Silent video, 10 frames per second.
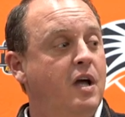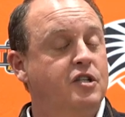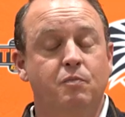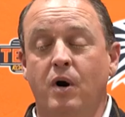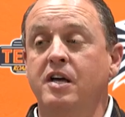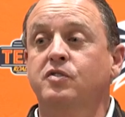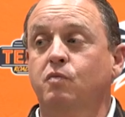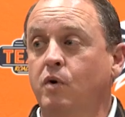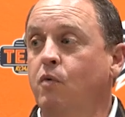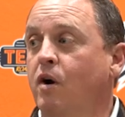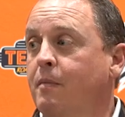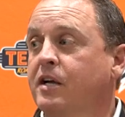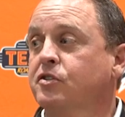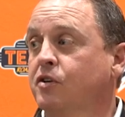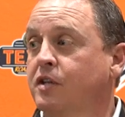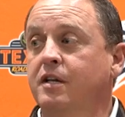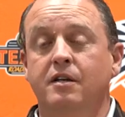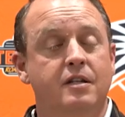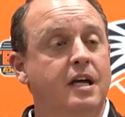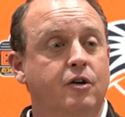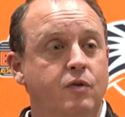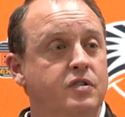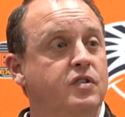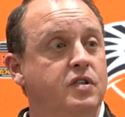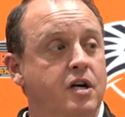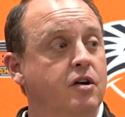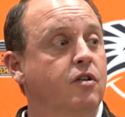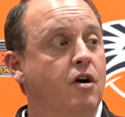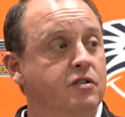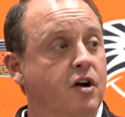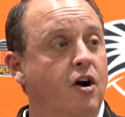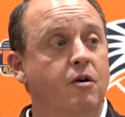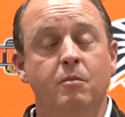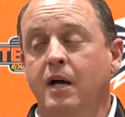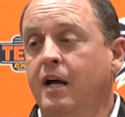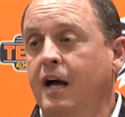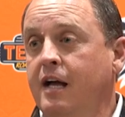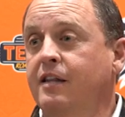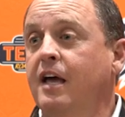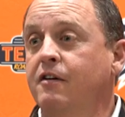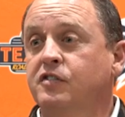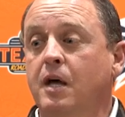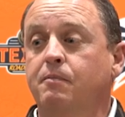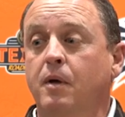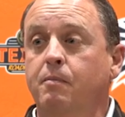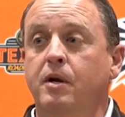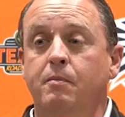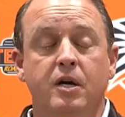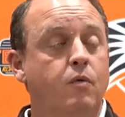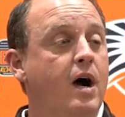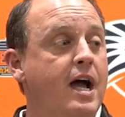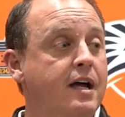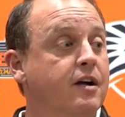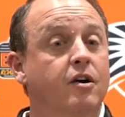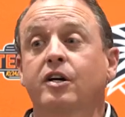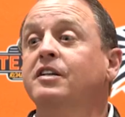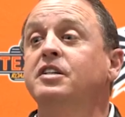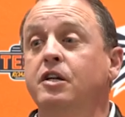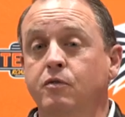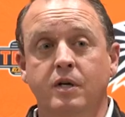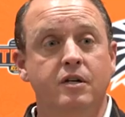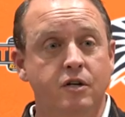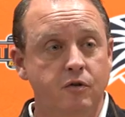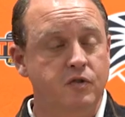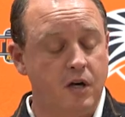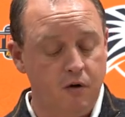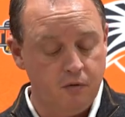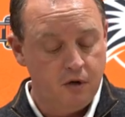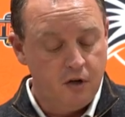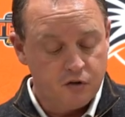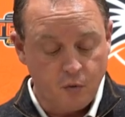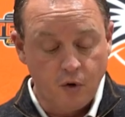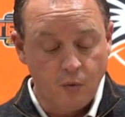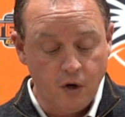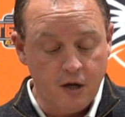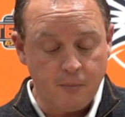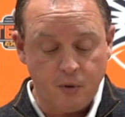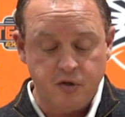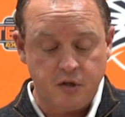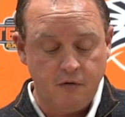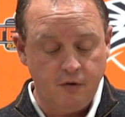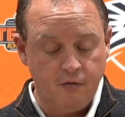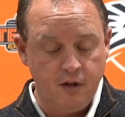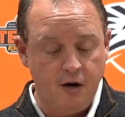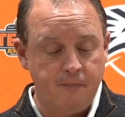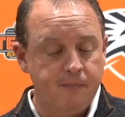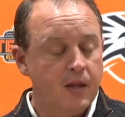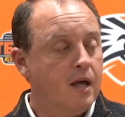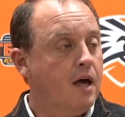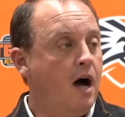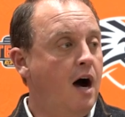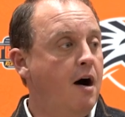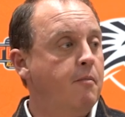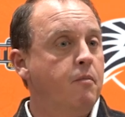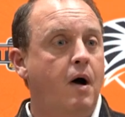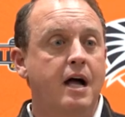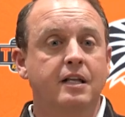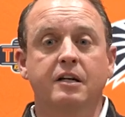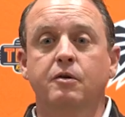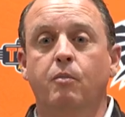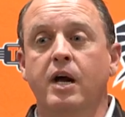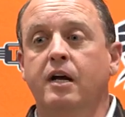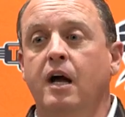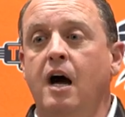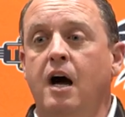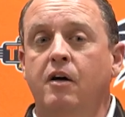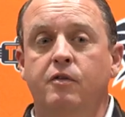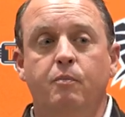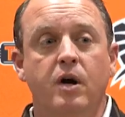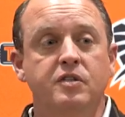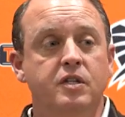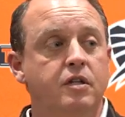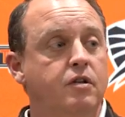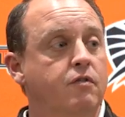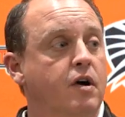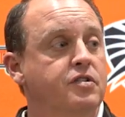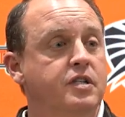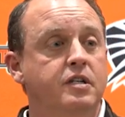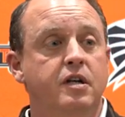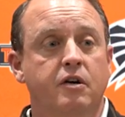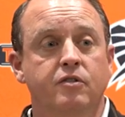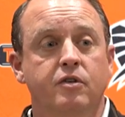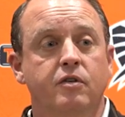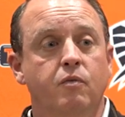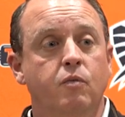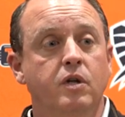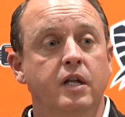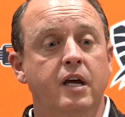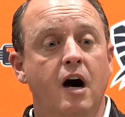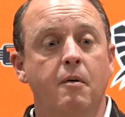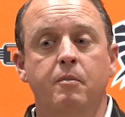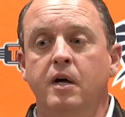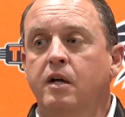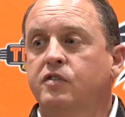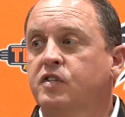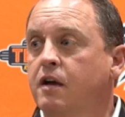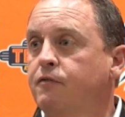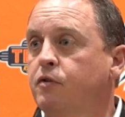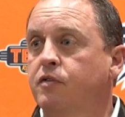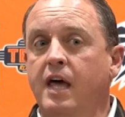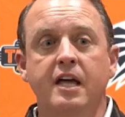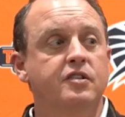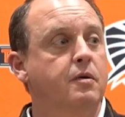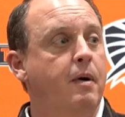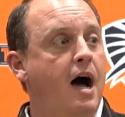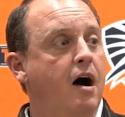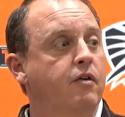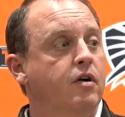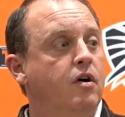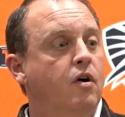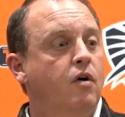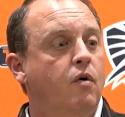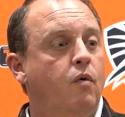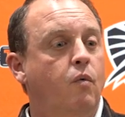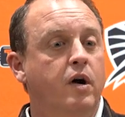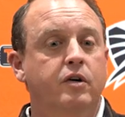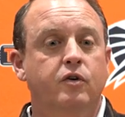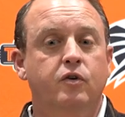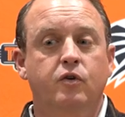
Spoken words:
expressed, we want to make sure that Chris is here long term, and they have stepped up in a big way and are continuing to do so. So we're really appreciative of them. I'd like to bring the president of the university, Dr. Woodley, up, say a few things about what